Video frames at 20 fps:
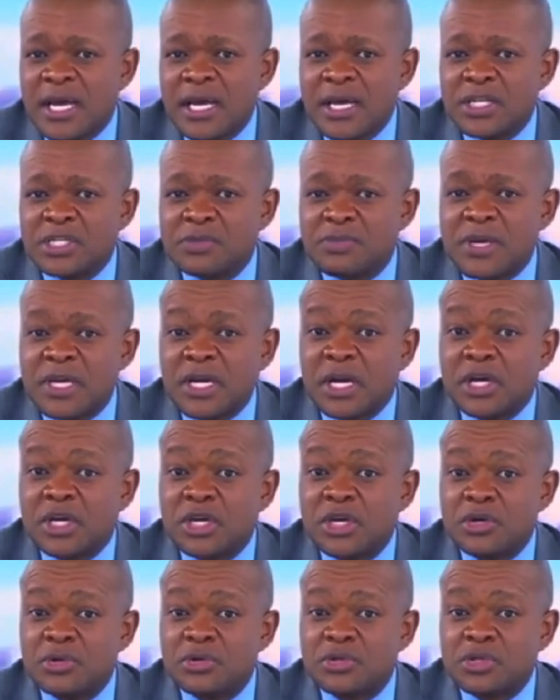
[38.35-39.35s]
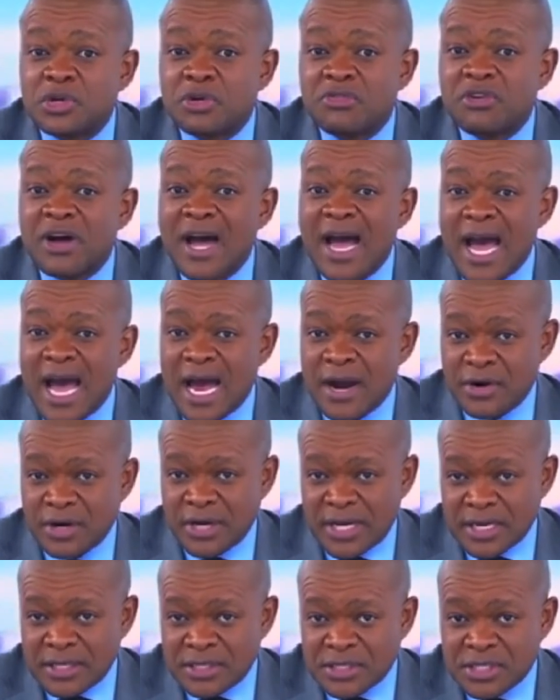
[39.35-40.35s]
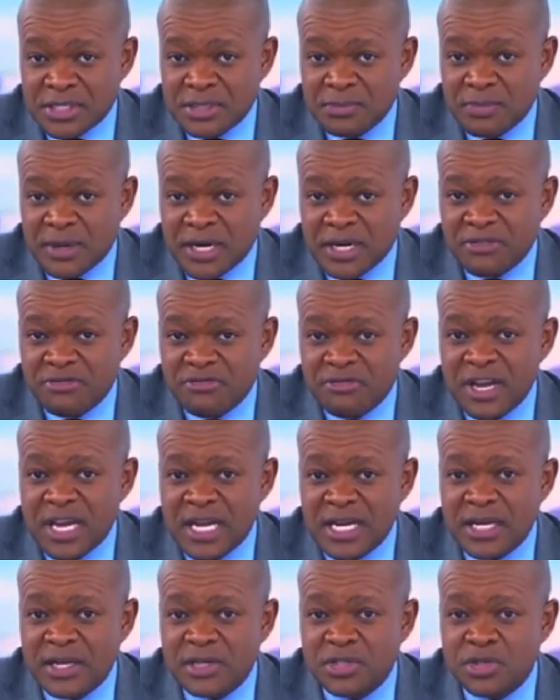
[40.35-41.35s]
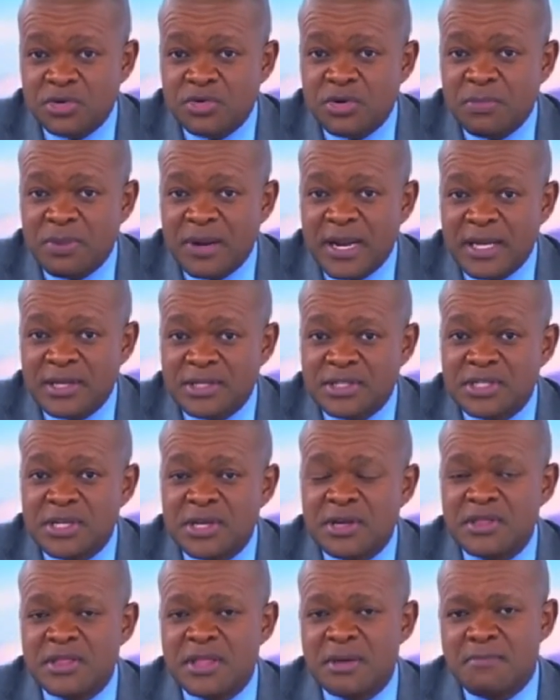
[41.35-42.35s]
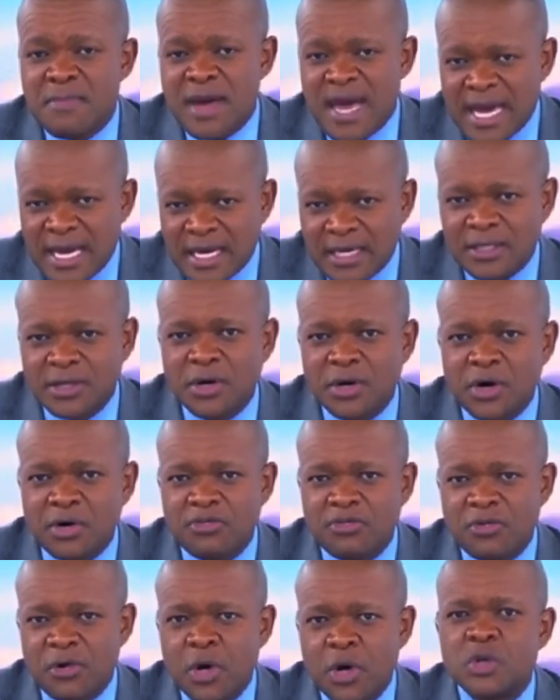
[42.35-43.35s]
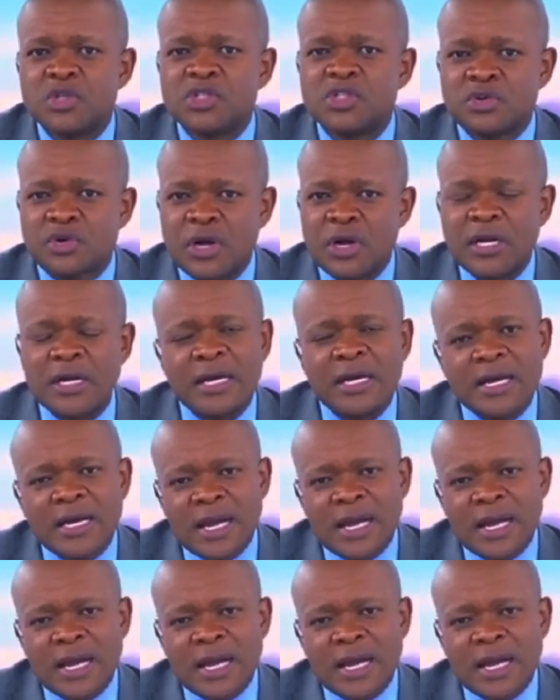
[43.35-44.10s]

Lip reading: is being accused of arrogance by failing to replace the mayor of Oudtshoorn,